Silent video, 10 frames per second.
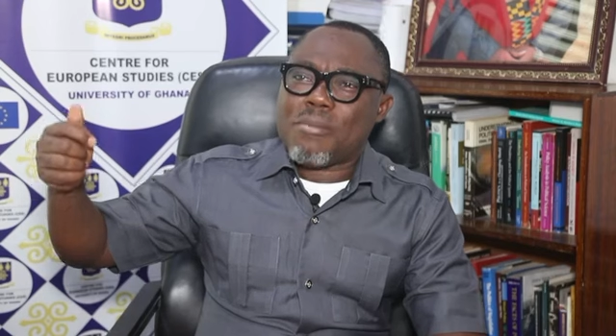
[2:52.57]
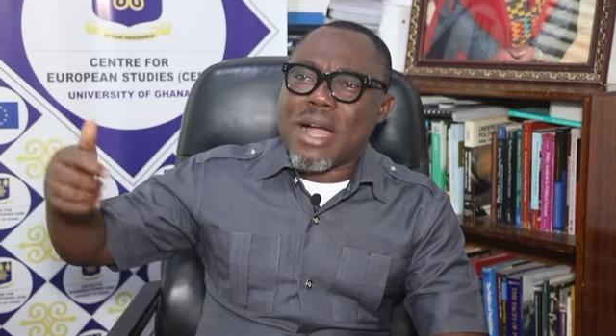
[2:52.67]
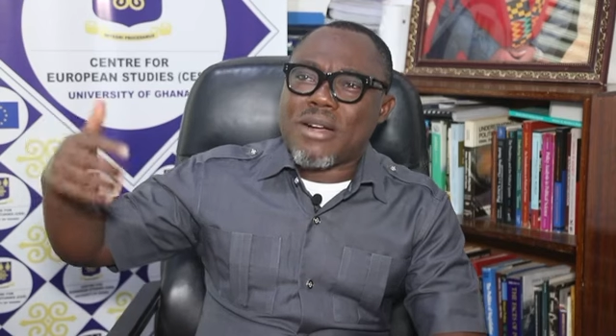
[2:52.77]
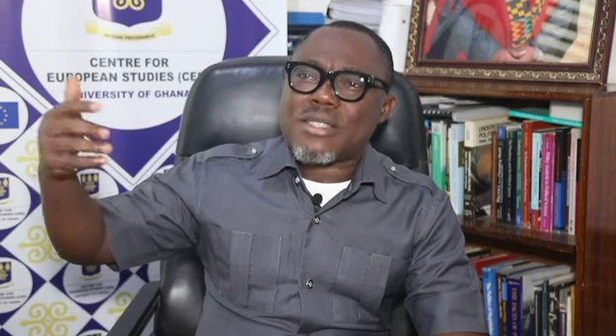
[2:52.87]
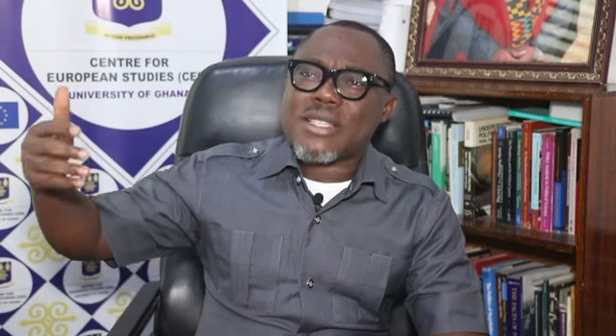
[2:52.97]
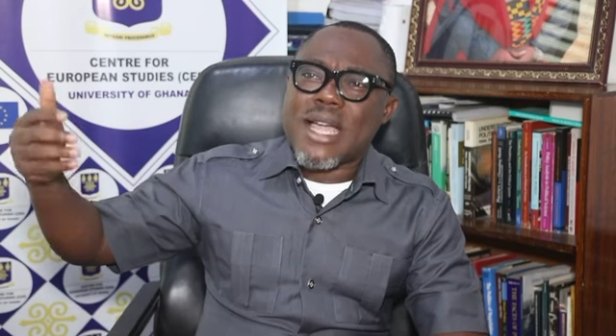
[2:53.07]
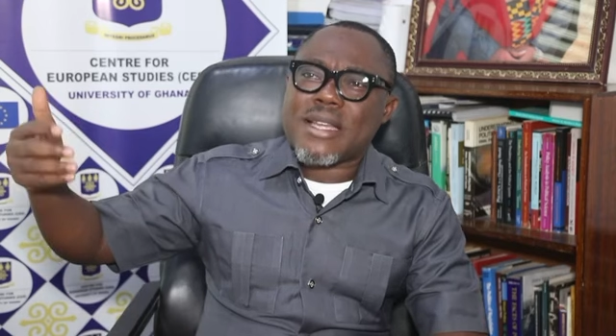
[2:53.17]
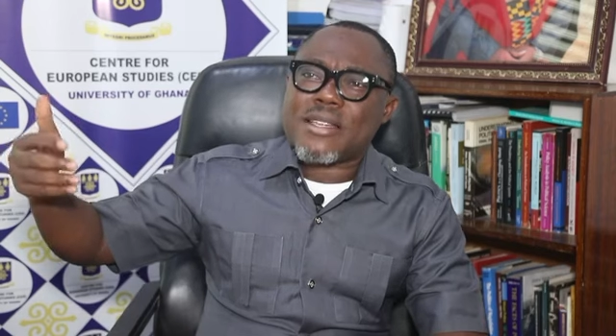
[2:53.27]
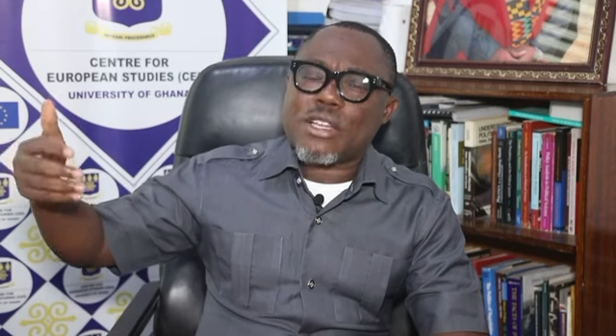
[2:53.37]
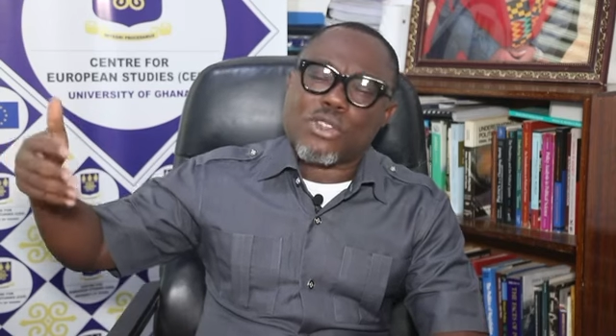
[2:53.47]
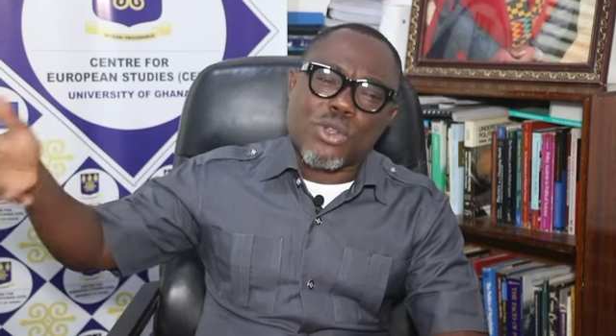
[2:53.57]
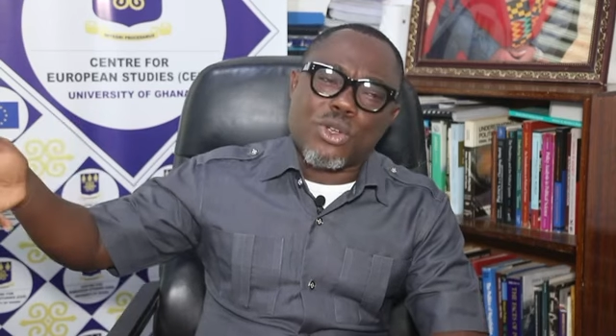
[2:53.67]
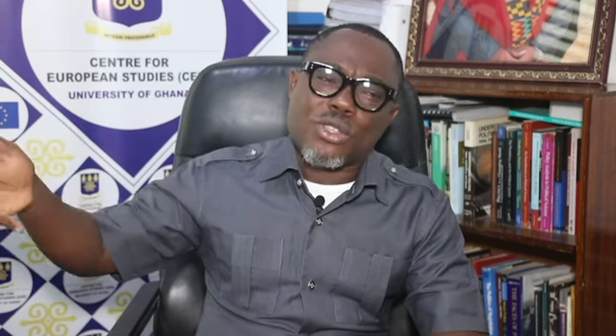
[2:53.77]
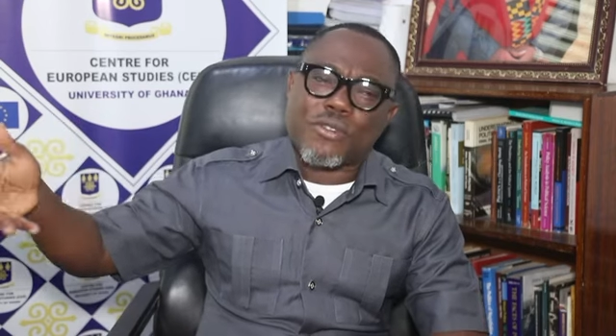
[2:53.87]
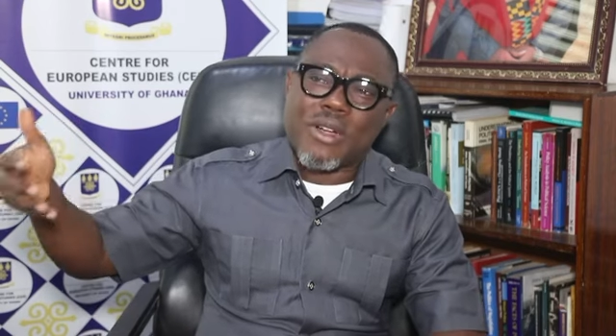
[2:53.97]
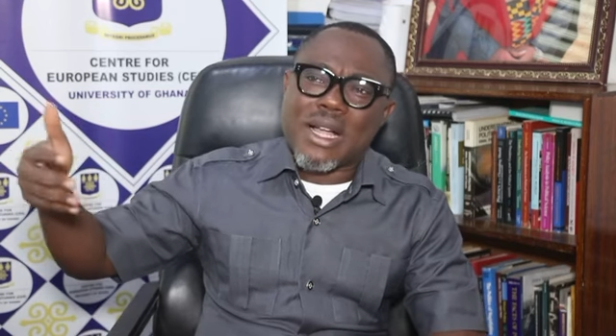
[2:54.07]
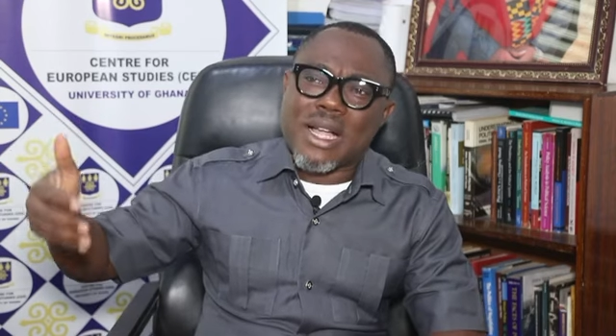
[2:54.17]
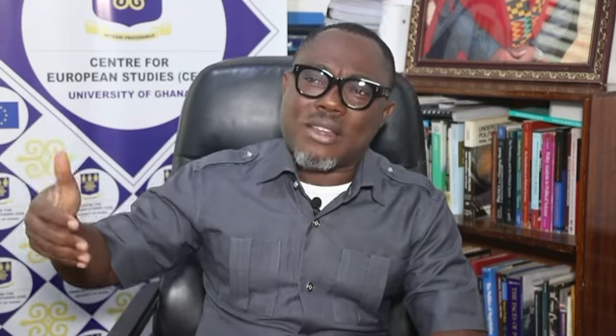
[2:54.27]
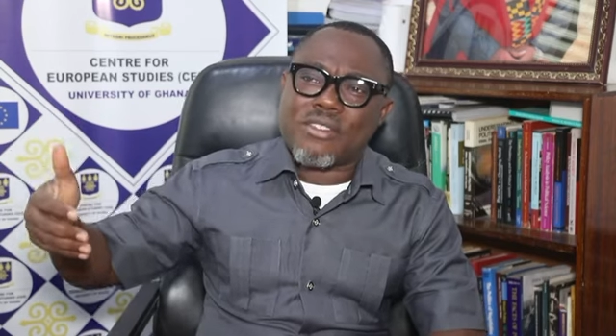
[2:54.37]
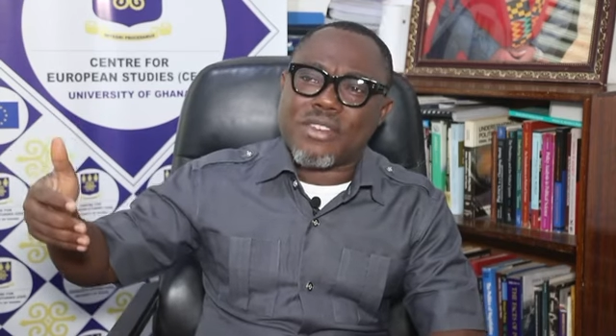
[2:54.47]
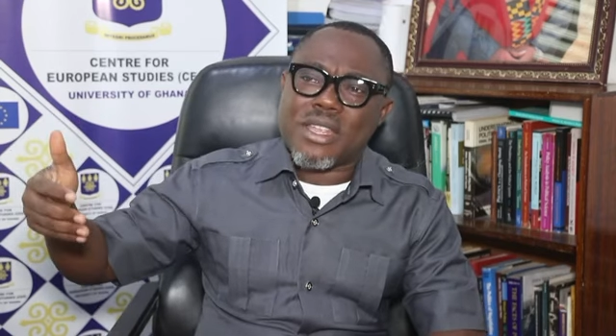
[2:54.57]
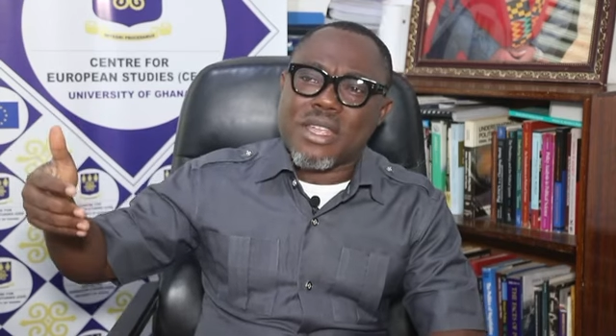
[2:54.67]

outside the shores of our country.